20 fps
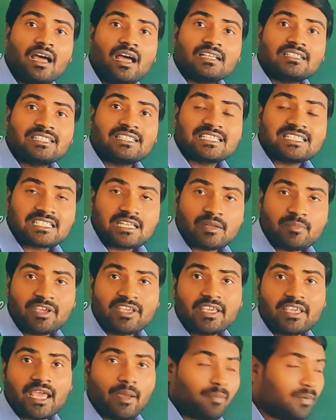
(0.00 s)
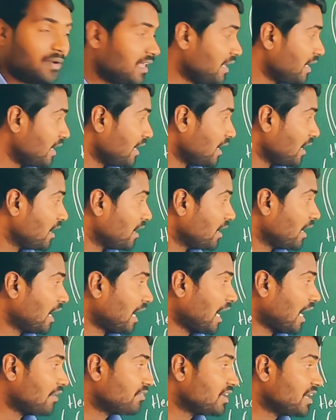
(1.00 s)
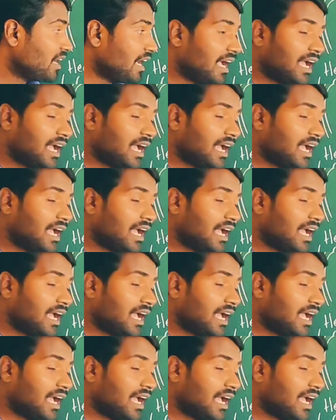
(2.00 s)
systemic capillary having